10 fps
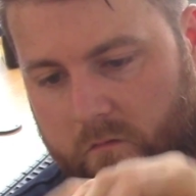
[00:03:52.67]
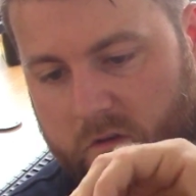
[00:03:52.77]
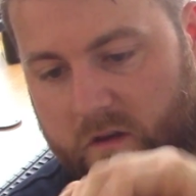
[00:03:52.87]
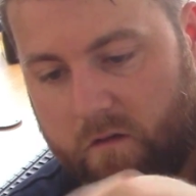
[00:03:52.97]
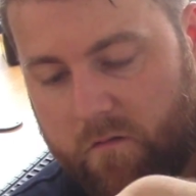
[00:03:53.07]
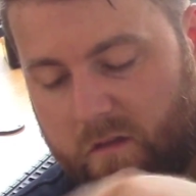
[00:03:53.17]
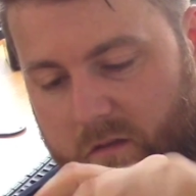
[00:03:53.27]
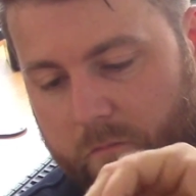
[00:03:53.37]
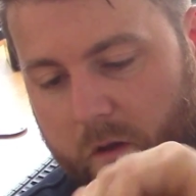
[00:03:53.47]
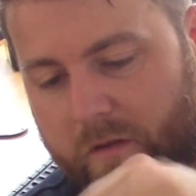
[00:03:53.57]
you know,
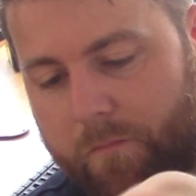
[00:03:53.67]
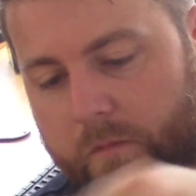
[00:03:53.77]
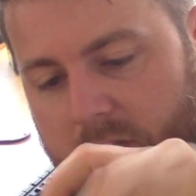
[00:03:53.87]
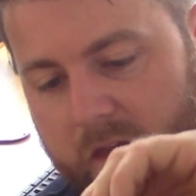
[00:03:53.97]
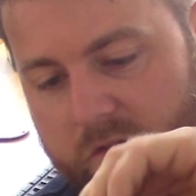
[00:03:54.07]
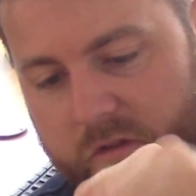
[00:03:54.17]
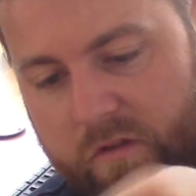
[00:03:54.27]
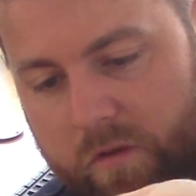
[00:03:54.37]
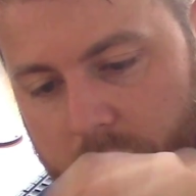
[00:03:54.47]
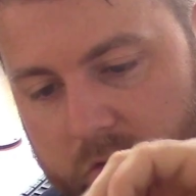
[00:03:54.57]
sometimes it's good just
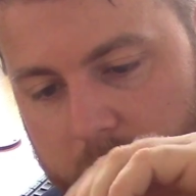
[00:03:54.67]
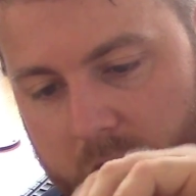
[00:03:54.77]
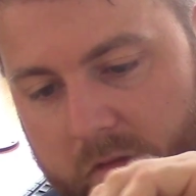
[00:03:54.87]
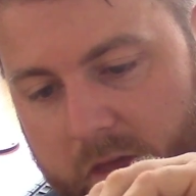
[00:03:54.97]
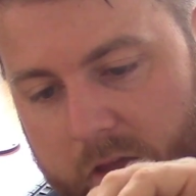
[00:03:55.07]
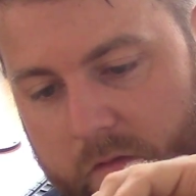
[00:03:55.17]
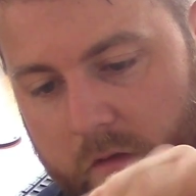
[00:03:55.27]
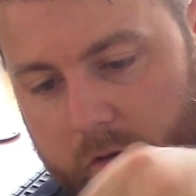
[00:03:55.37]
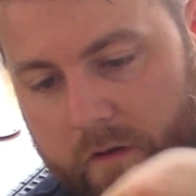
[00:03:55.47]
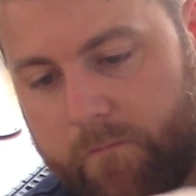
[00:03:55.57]
to do it, just be on the safe
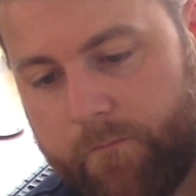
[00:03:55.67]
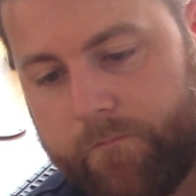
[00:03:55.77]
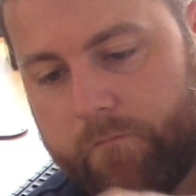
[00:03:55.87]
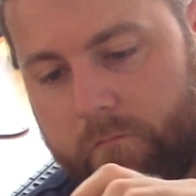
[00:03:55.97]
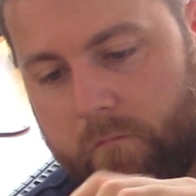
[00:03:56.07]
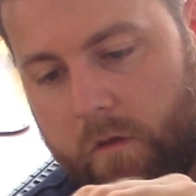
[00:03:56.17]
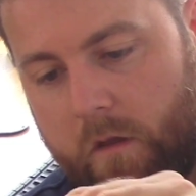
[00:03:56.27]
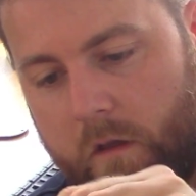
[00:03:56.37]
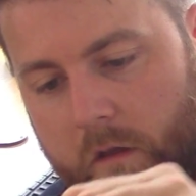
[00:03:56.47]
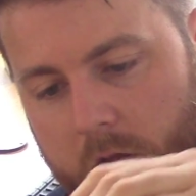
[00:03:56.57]
side.
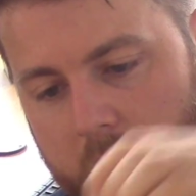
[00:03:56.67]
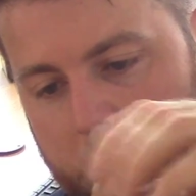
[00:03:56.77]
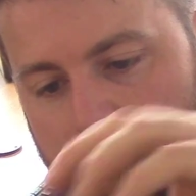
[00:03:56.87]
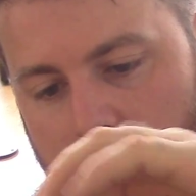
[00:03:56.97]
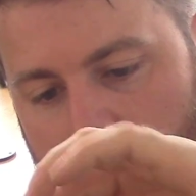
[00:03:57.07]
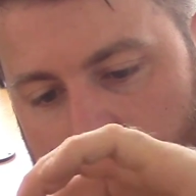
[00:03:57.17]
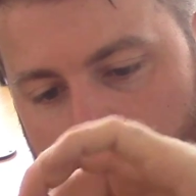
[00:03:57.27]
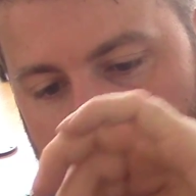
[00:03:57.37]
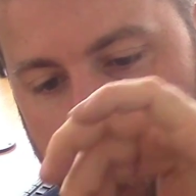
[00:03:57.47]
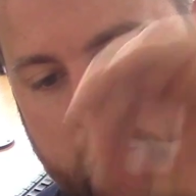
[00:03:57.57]

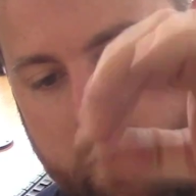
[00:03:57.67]
And